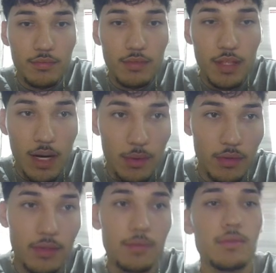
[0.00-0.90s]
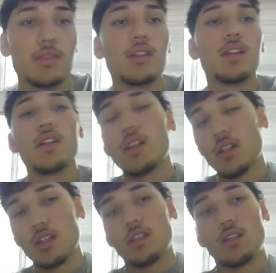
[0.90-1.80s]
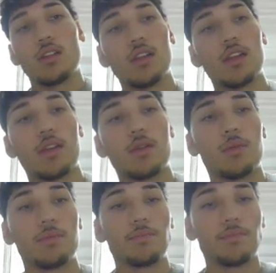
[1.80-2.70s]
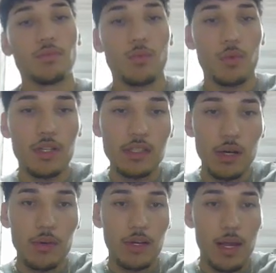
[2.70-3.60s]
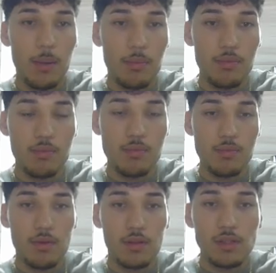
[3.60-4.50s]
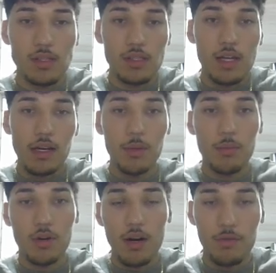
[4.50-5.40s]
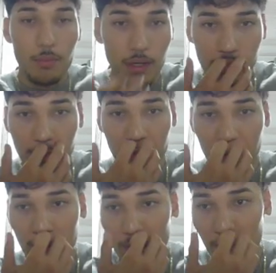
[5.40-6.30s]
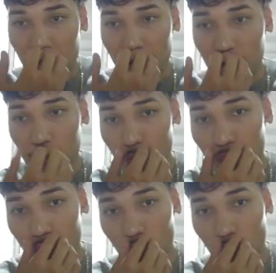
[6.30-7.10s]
the hourly. Okay, cool. We're in this hour gap. I need more confirmation knowing that we're going to distribute